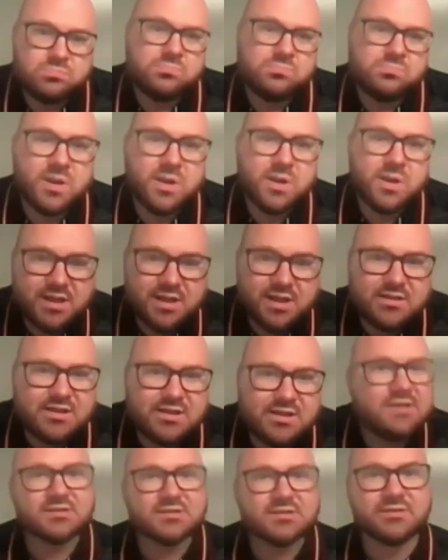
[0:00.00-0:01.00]
I mean,
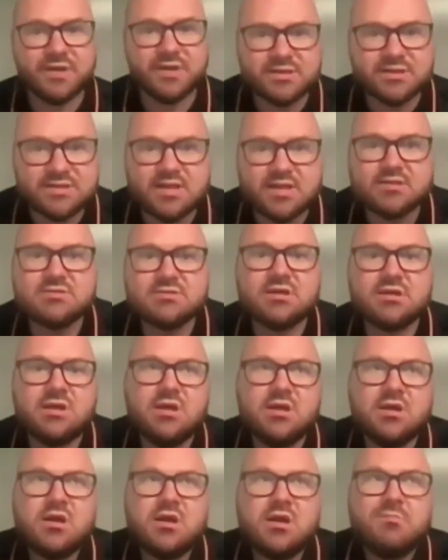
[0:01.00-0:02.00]
that doesn't make sense.
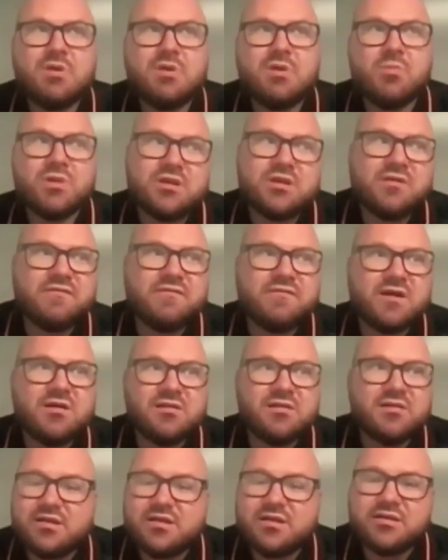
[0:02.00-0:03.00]
But what they're
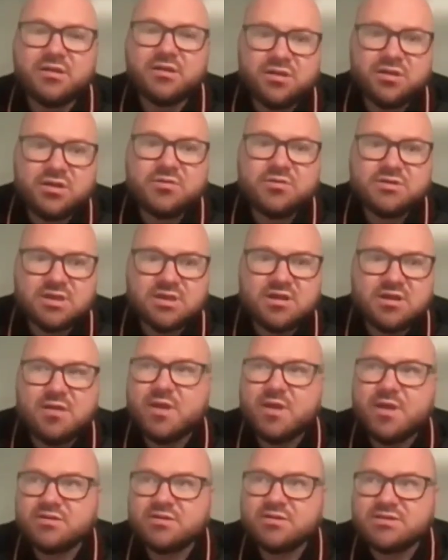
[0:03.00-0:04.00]
very likely to do is to
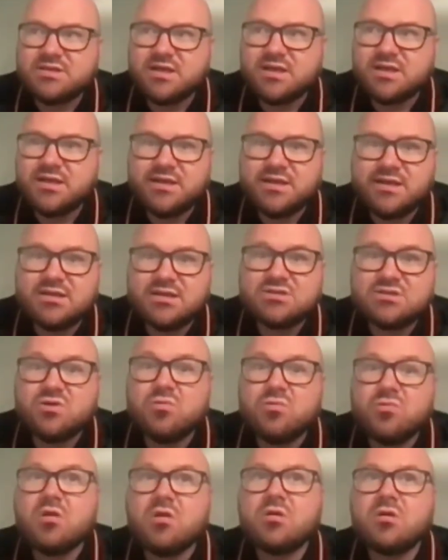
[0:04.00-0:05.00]
come out and say it is
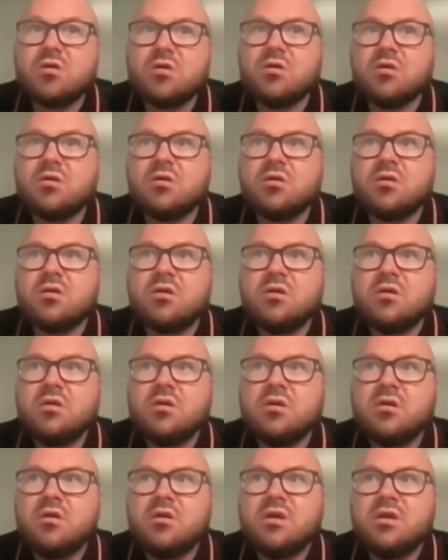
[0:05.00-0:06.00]
no longer
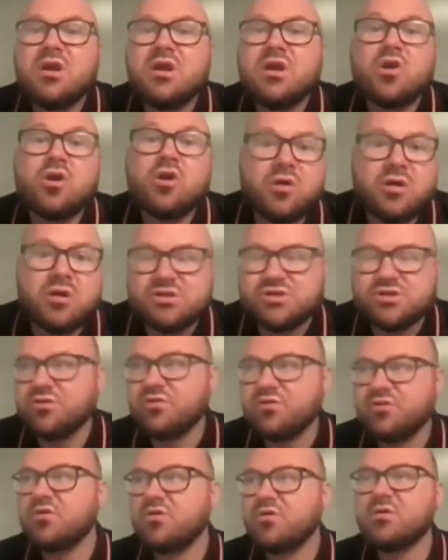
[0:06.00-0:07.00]
encouraged or
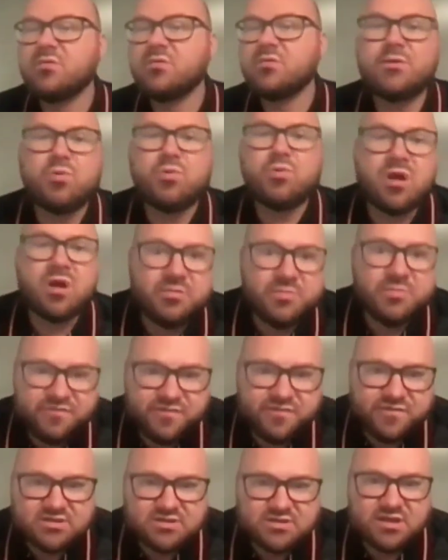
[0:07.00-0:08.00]
no longer a requirement
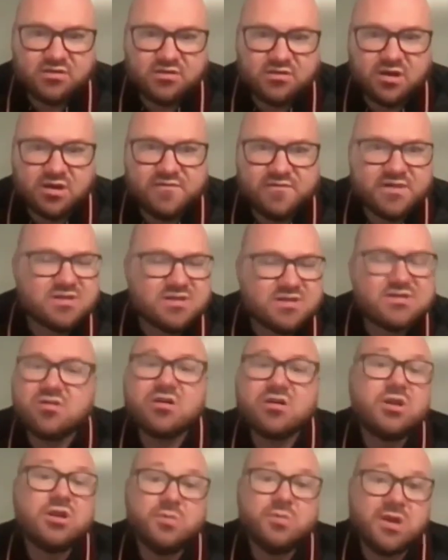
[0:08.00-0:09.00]
for the seller to offer. The
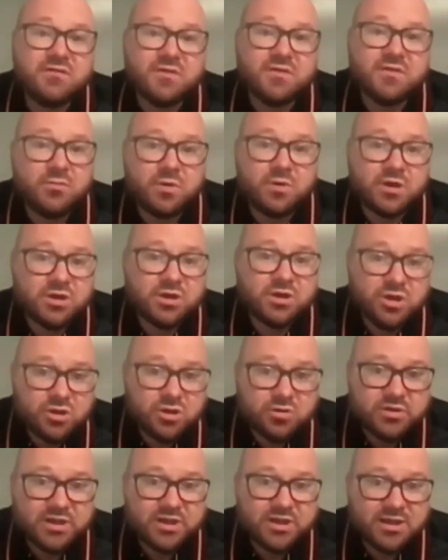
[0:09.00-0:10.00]
seller can do whatever they want to
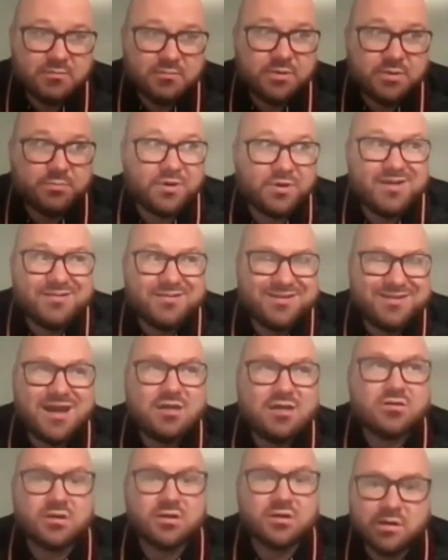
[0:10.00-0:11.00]
do. They can't be, I
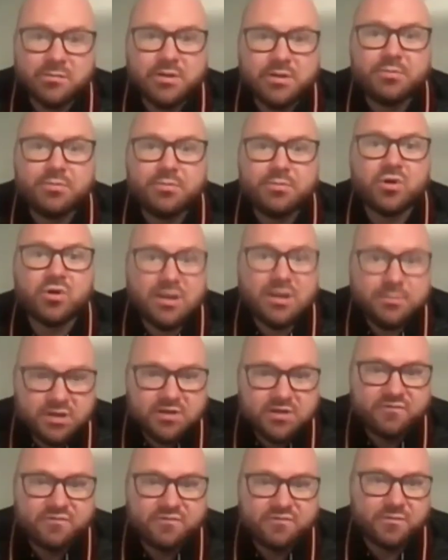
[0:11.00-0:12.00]
doubt they're going to be
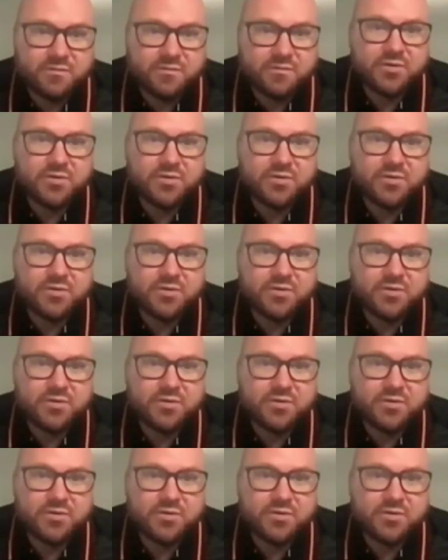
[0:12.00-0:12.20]
prohibited from doing